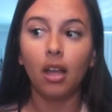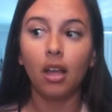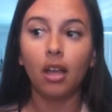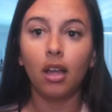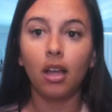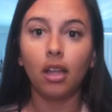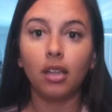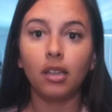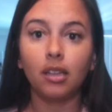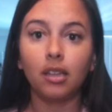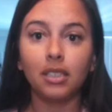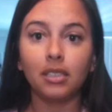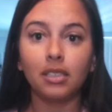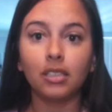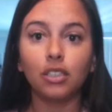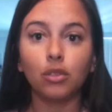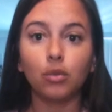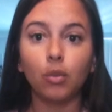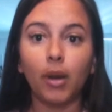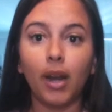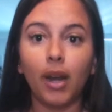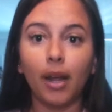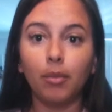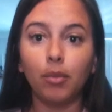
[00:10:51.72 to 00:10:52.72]
this is
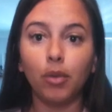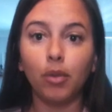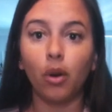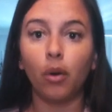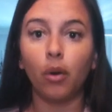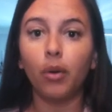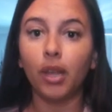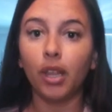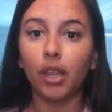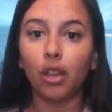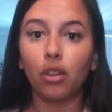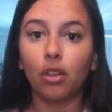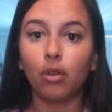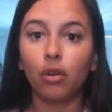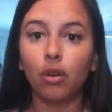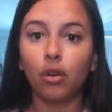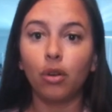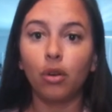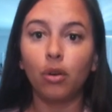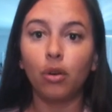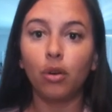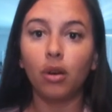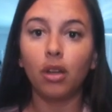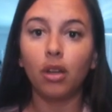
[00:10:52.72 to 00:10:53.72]
what I'm going
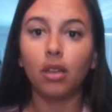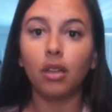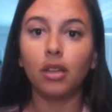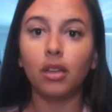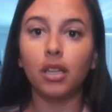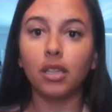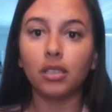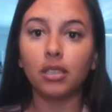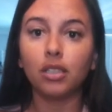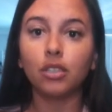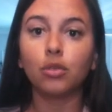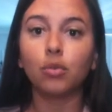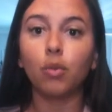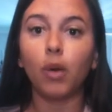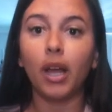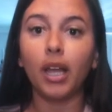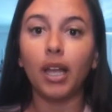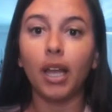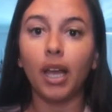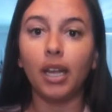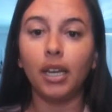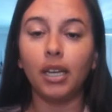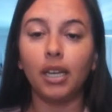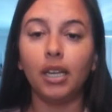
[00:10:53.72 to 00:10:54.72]
through. This is why
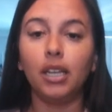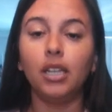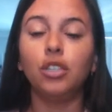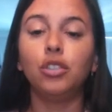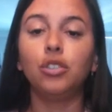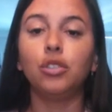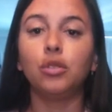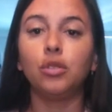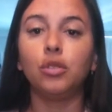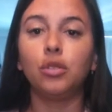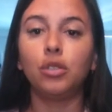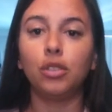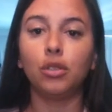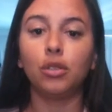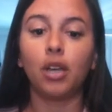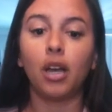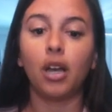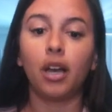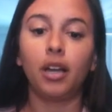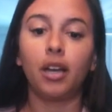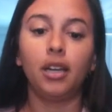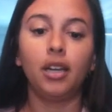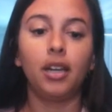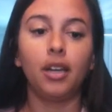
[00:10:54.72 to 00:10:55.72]
I need you to
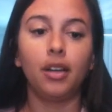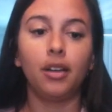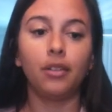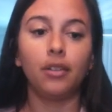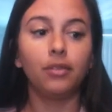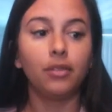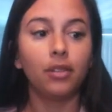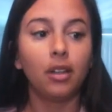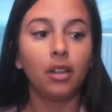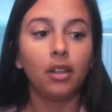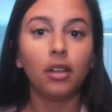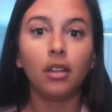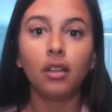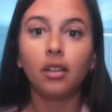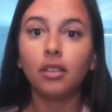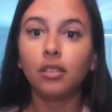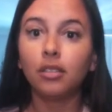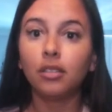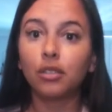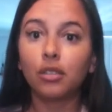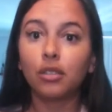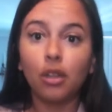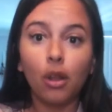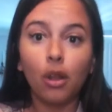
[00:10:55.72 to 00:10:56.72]
kind of
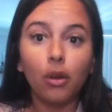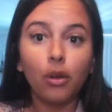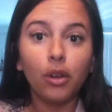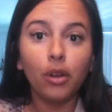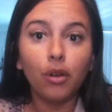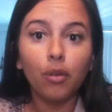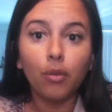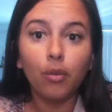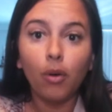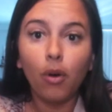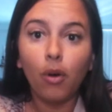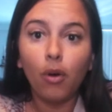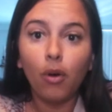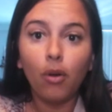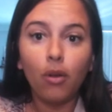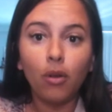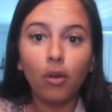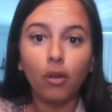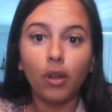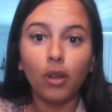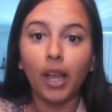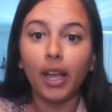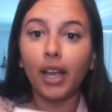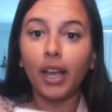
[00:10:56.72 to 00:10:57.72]
slow your roll.
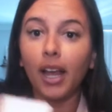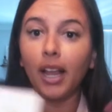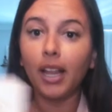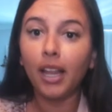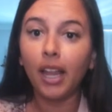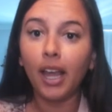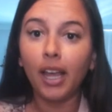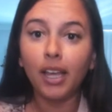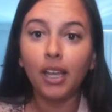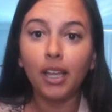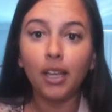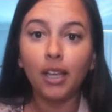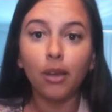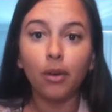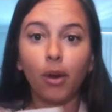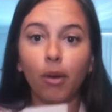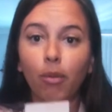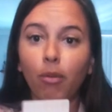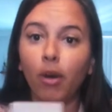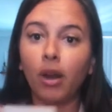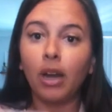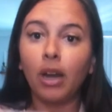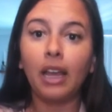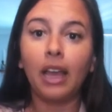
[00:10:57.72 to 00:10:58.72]
Like, I like you. I
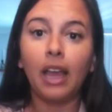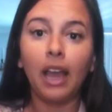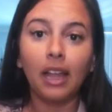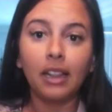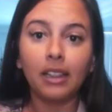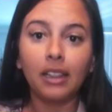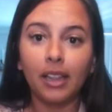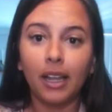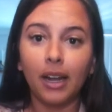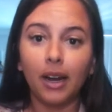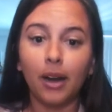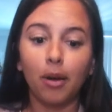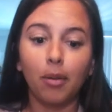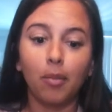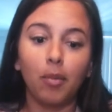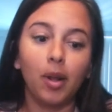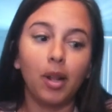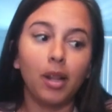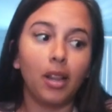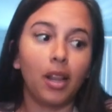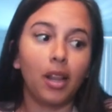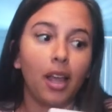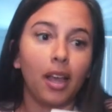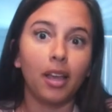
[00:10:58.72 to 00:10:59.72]
want to get there.
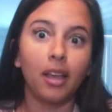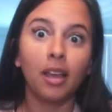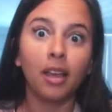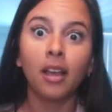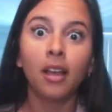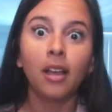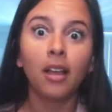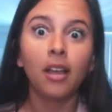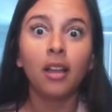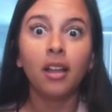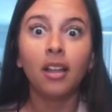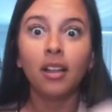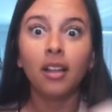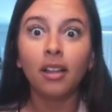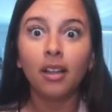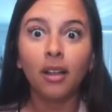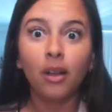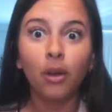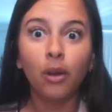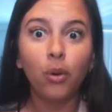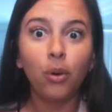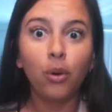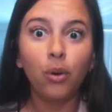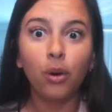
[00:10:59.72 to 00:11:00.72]
But, like,
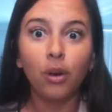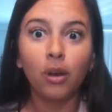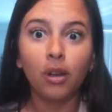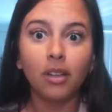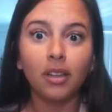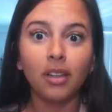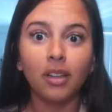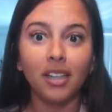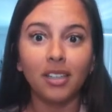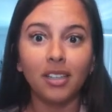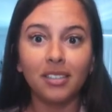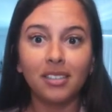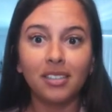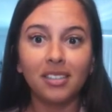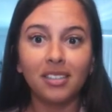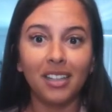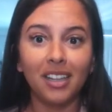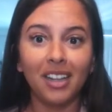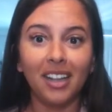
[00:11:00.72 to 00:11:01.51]
let's